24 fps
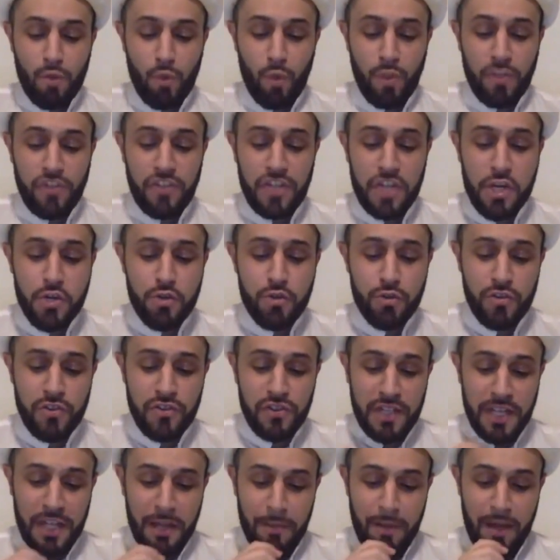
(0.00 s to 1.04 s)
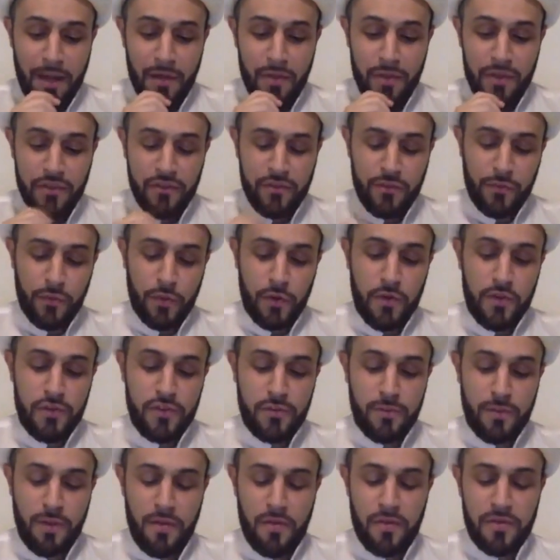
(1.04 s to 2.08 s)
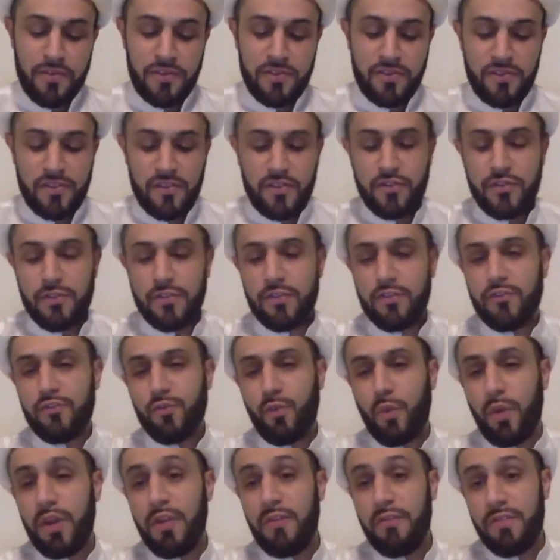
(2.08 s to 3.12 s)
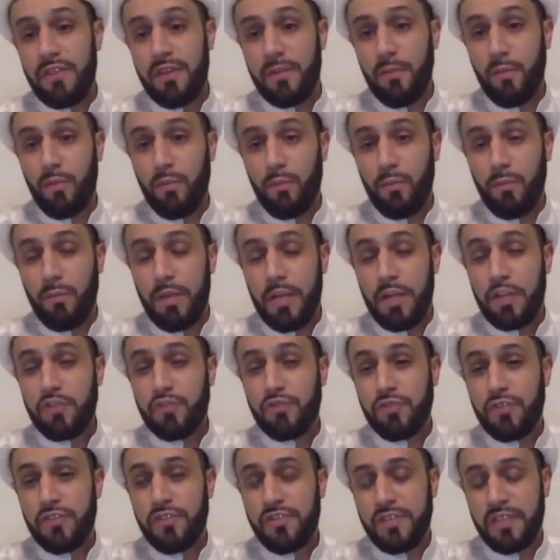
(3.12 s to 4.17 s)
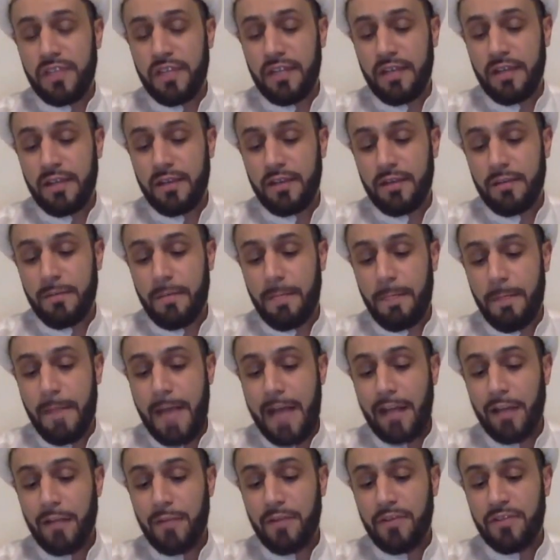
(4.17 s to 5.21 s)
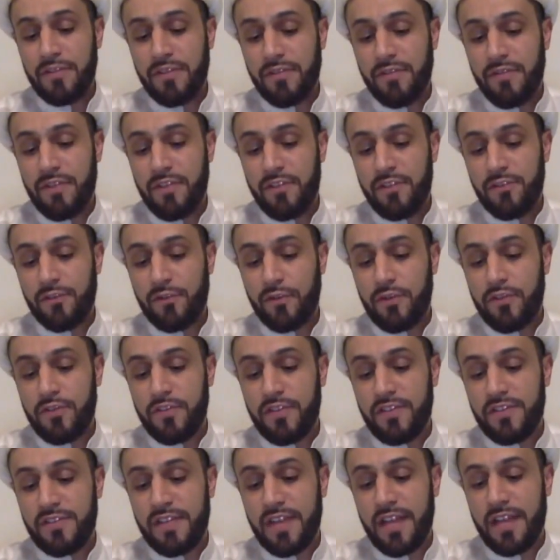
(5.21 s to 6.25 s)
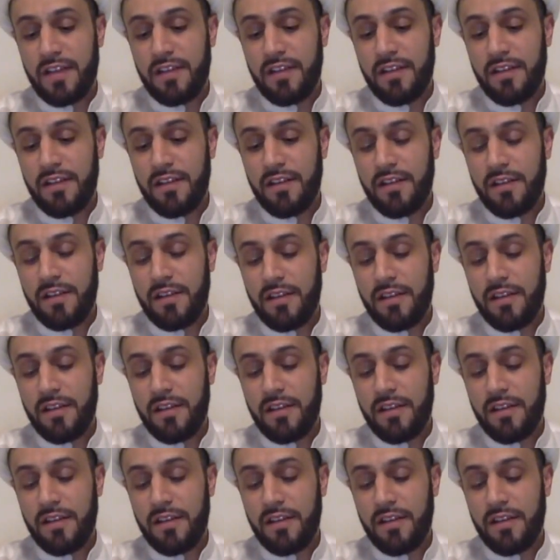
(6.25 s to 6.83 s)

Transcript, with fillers: What's interesting about this verse, brothers and sisters, one of the interesting elements of this verse is that